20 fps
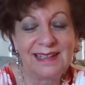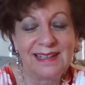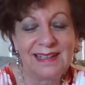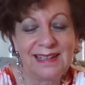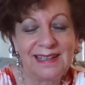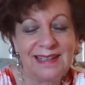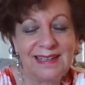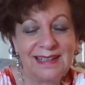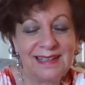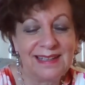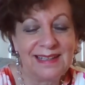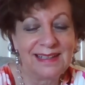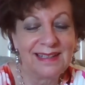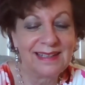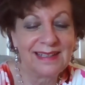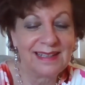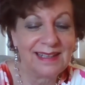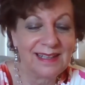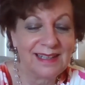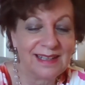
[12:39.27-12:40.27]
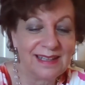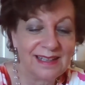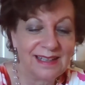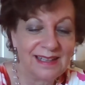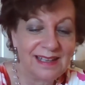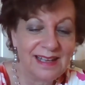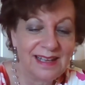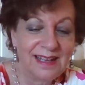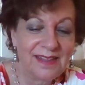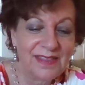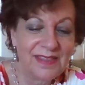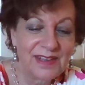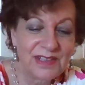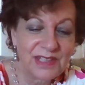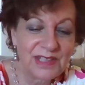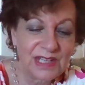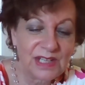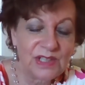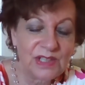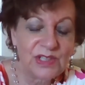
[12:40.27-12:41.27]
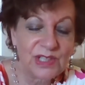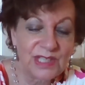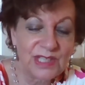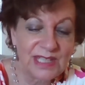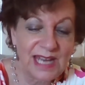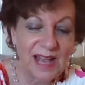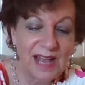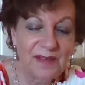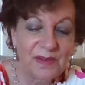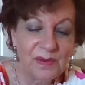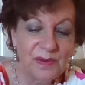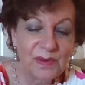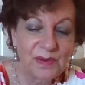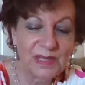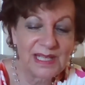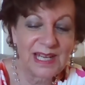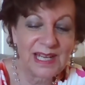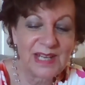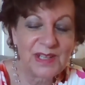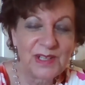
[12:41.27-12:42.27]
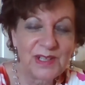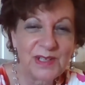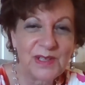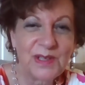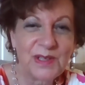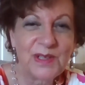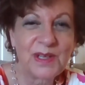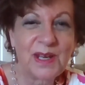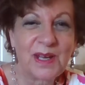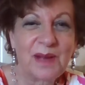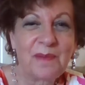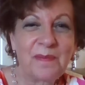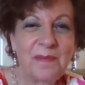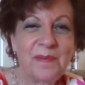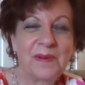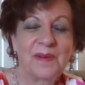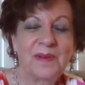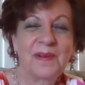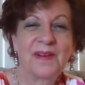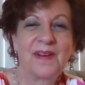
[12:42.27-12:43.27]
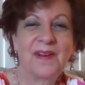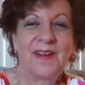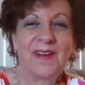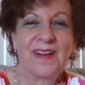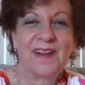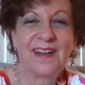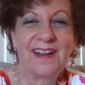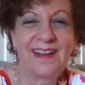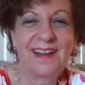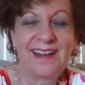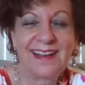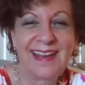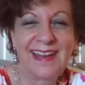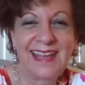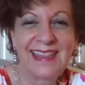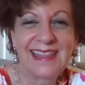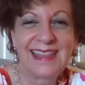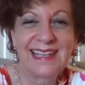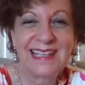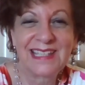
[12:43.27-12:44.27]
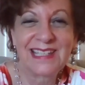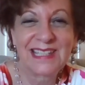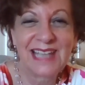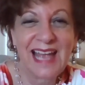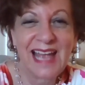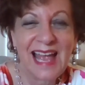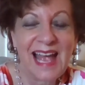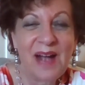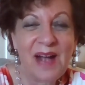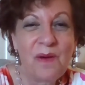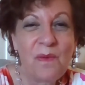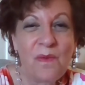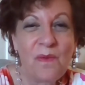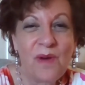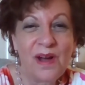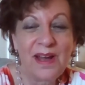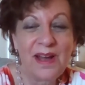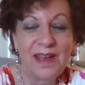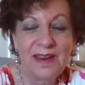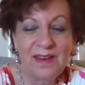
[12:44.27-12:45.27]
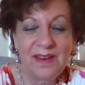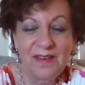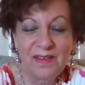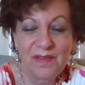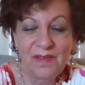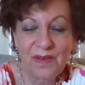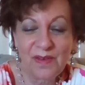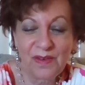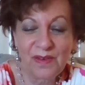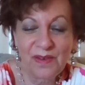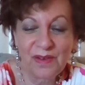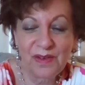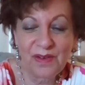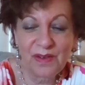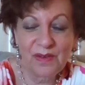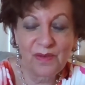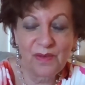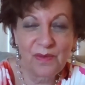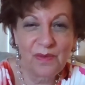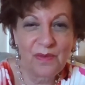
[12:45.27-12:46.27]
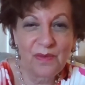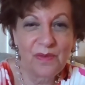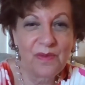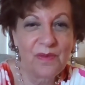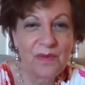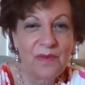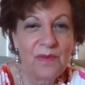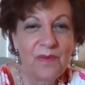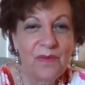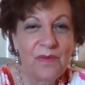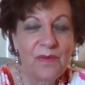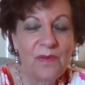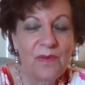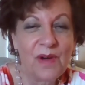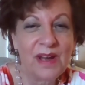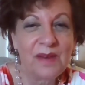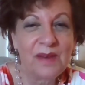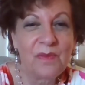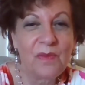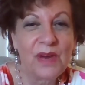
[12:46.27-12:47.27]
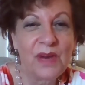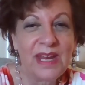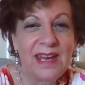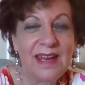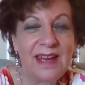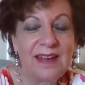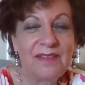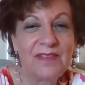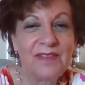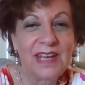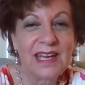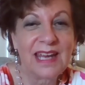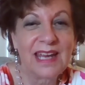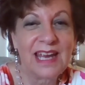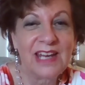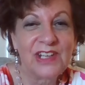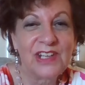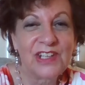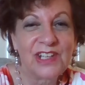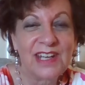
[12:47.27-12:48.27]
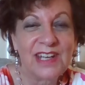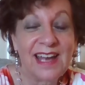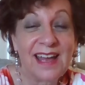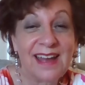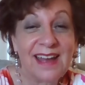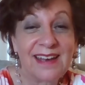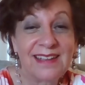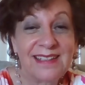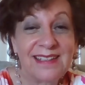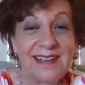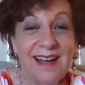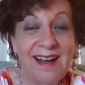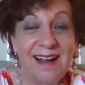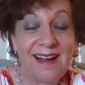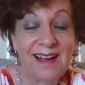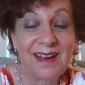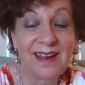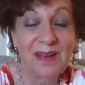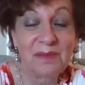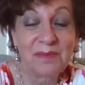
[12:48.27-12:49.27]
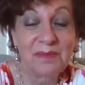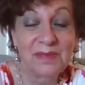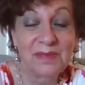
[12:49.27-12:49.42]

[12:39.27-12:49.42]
And they're saying just have a relationship. Get this, one week vacation at a time.